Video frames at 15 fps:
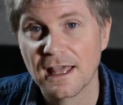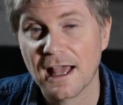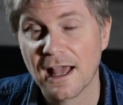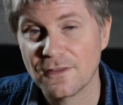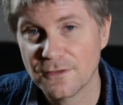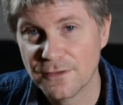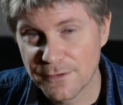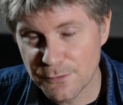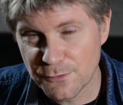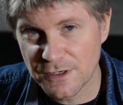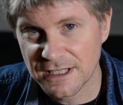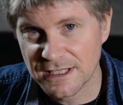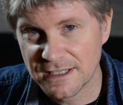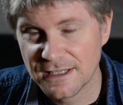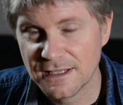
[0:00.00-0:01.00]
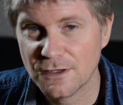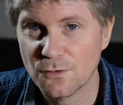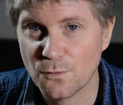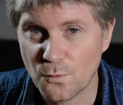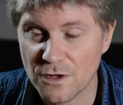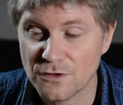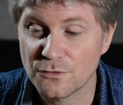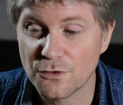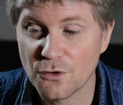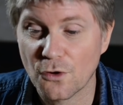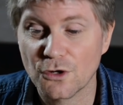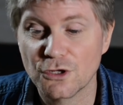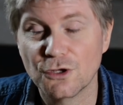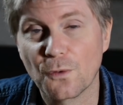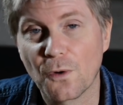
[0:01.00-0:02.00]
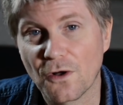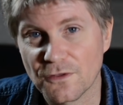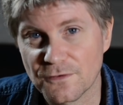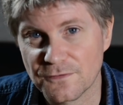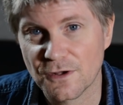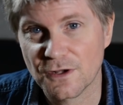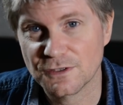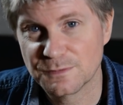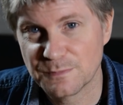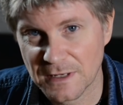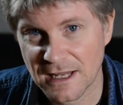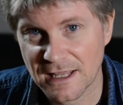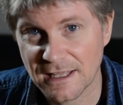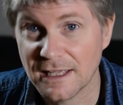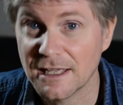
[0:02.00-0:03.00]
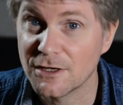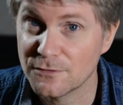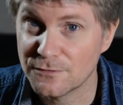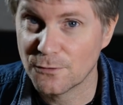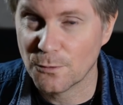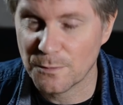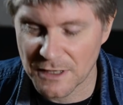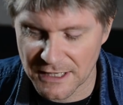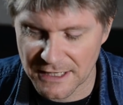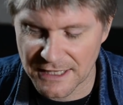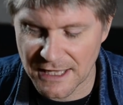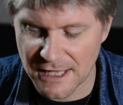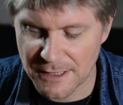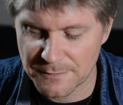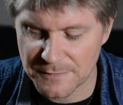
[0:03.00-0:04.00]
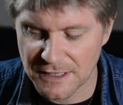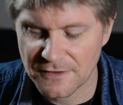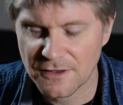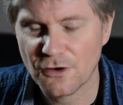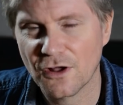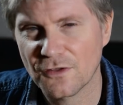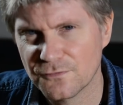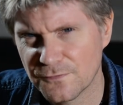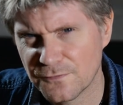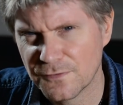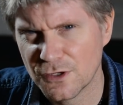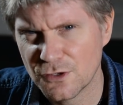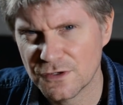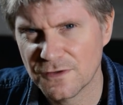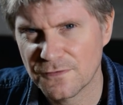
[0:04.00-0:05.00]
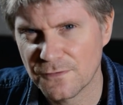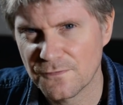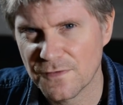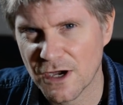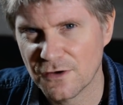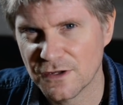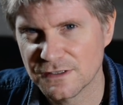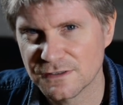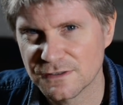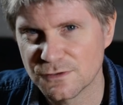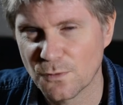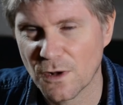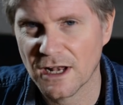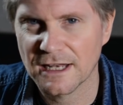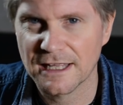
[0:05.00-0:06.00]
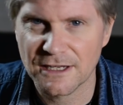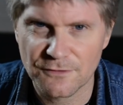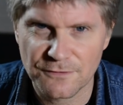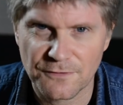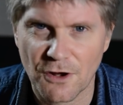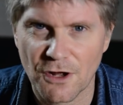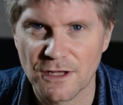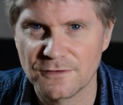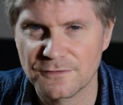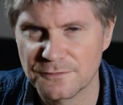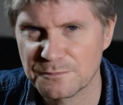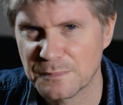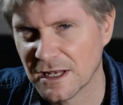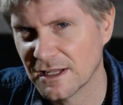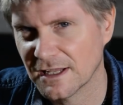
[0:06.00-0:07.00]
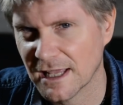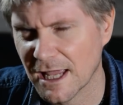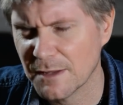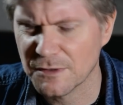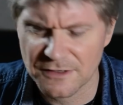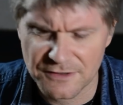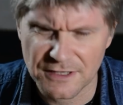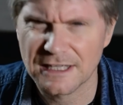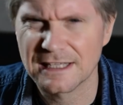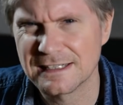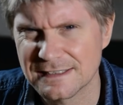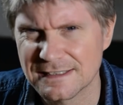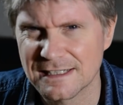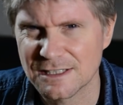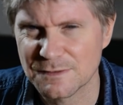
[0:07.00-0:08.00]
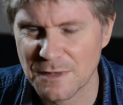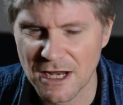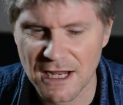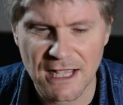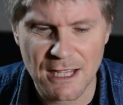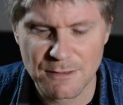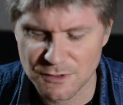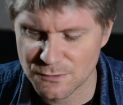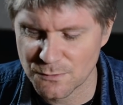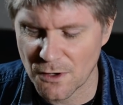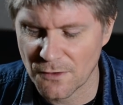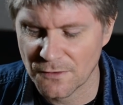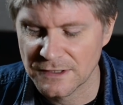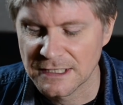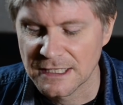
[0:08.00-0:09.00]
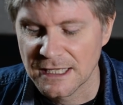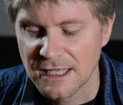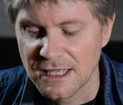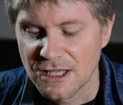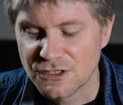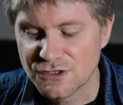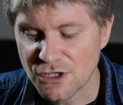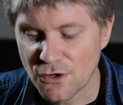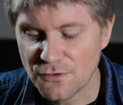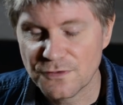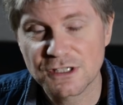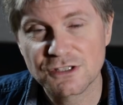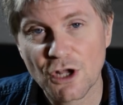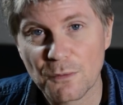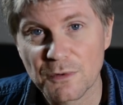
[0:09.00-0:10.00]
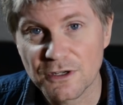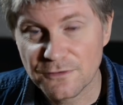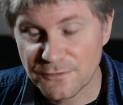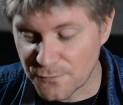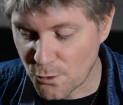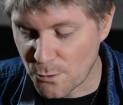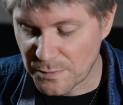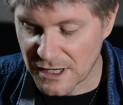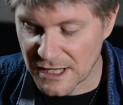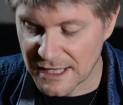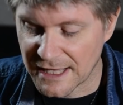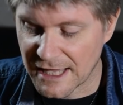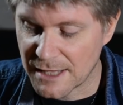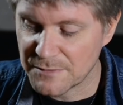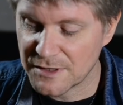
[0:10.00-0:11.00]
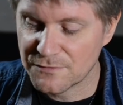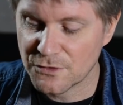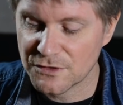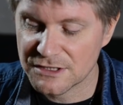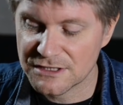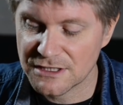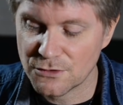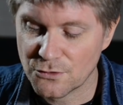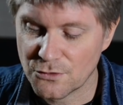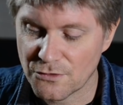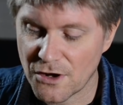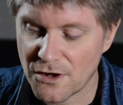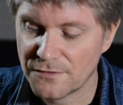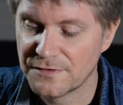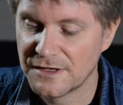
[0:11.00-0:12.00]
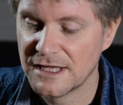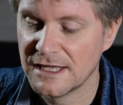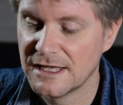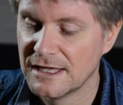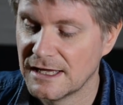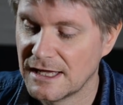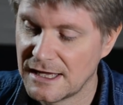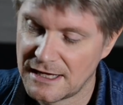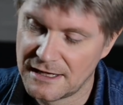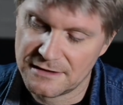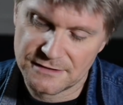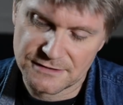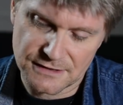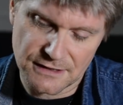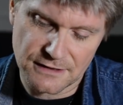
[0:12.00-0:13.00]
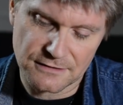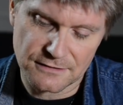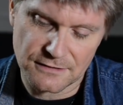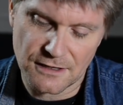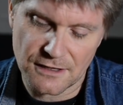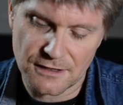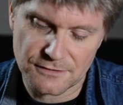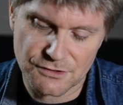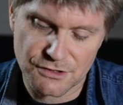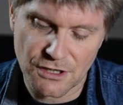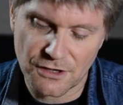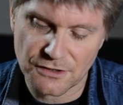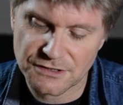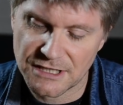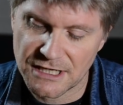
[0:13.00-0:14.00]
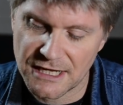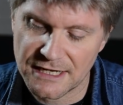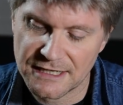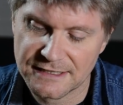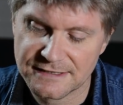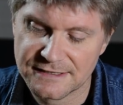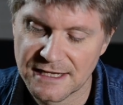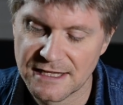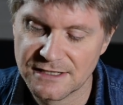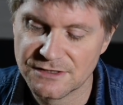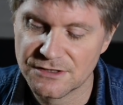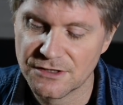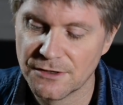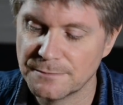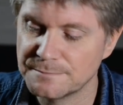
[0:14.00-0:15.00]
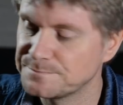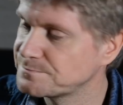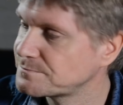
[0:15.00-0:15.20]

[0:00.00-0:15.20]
and 3, whether or not you are the first player in a 4-player game. And there are a few different variants as well in a 5-player game, and I think in the 6-player game as well. So for example, in a 4-player game, they've got this little graph here, this little chart here, and it says that